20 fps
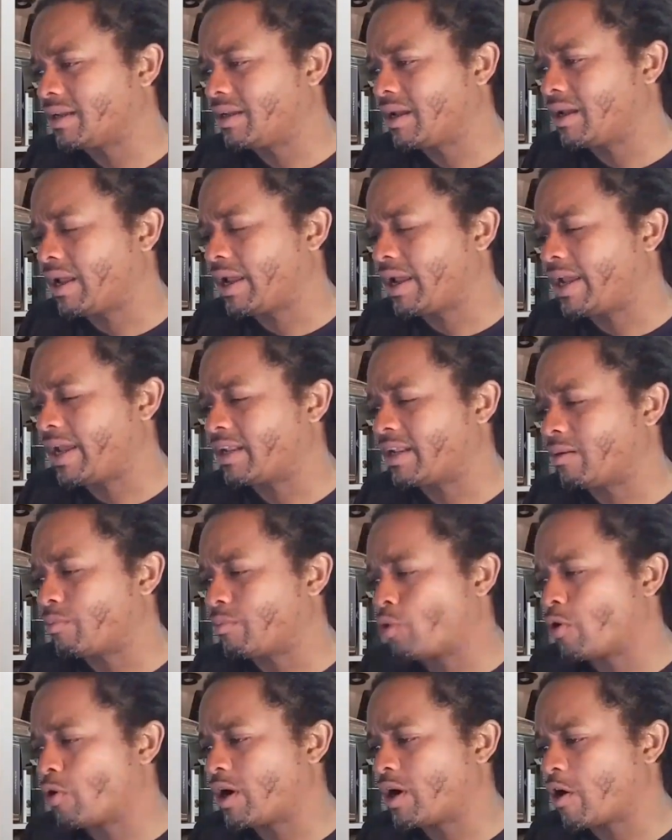and
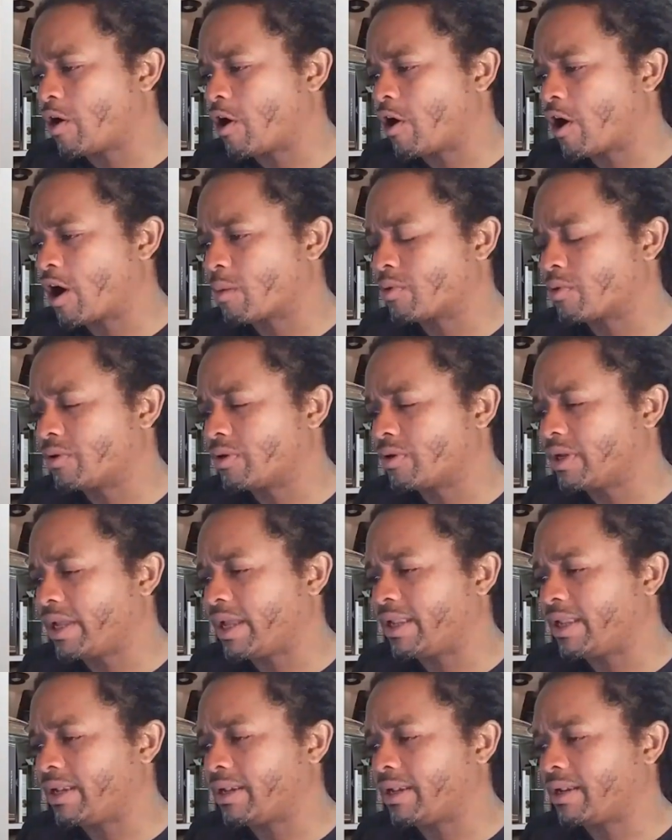Amoy Harbor
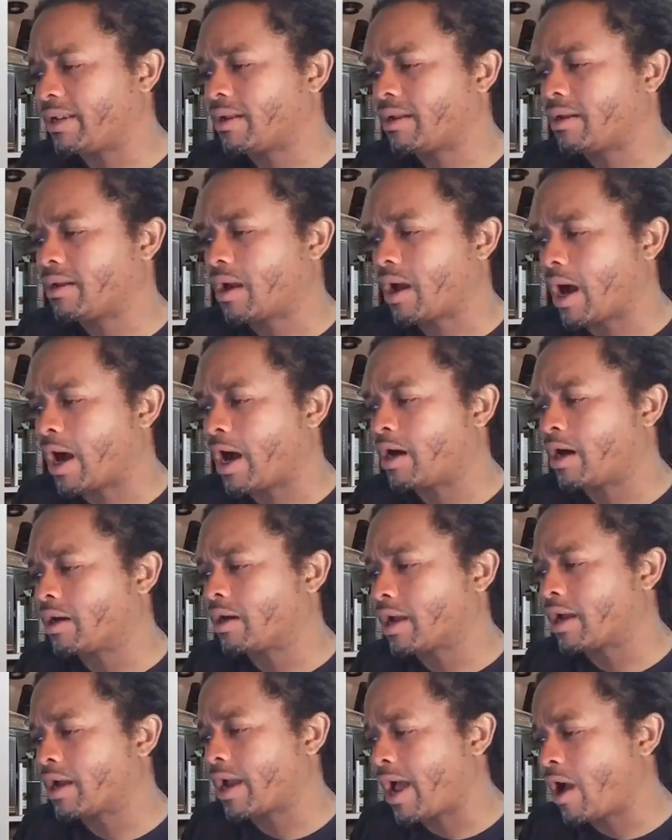and Hong
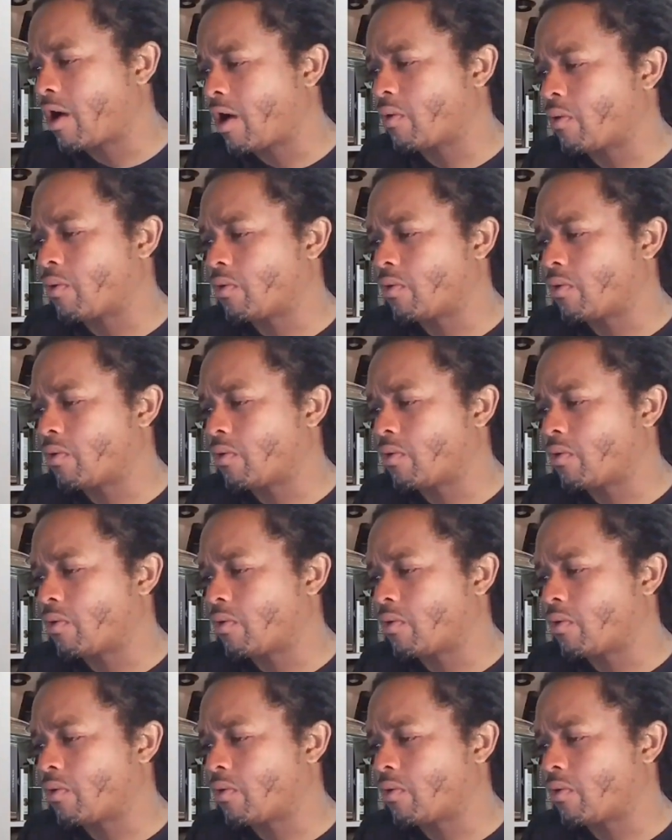Kong.